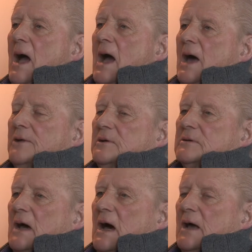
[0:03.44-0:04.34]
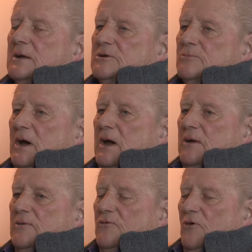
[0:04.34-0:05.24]
and uh, to
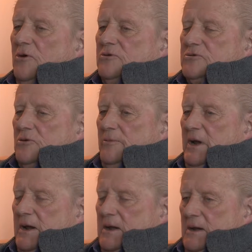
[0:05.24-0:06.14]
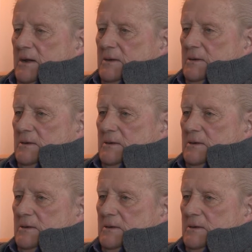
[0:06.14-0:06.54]
my voyage to America.